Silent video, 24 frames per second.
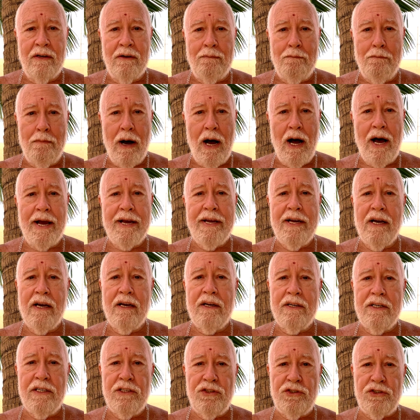Maya
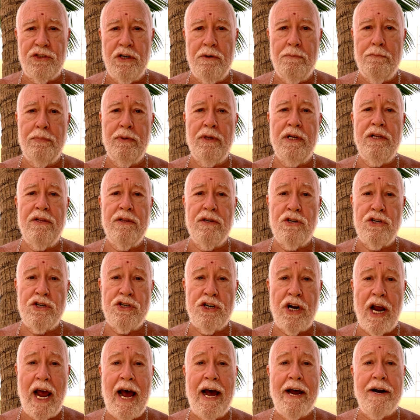is simply the
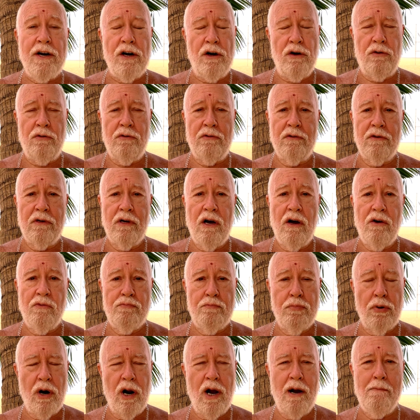shadow of
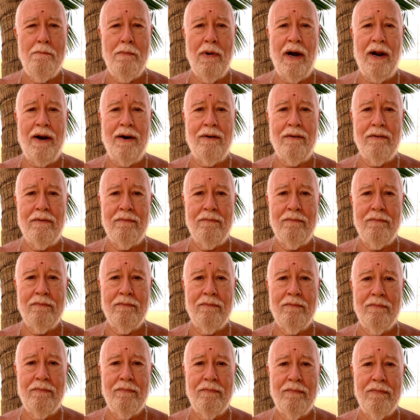Brahman,
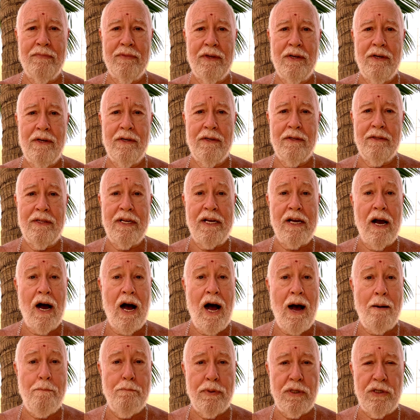the
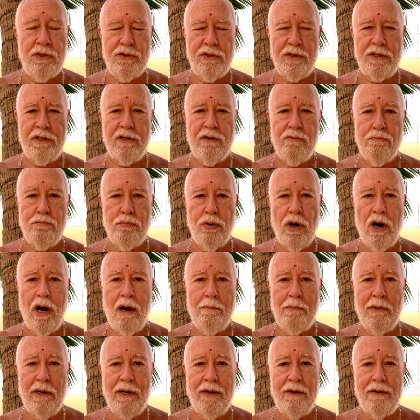opposite of
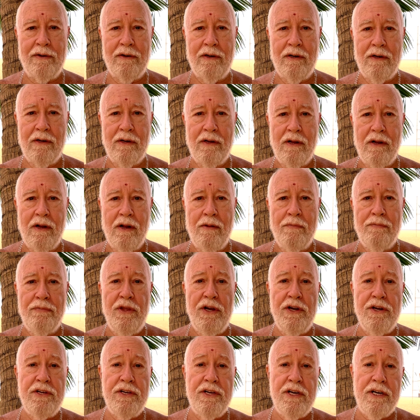Brahman,
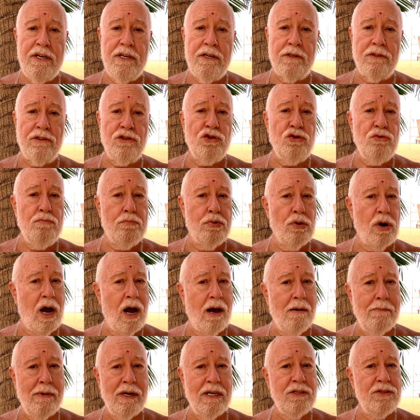the yin to
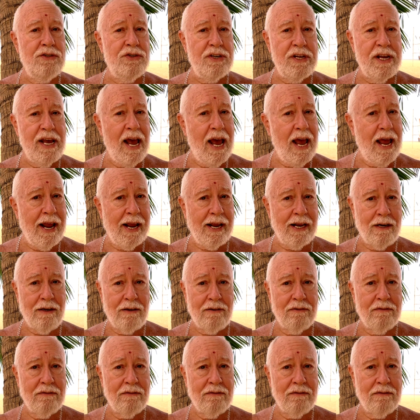Brahman's yang.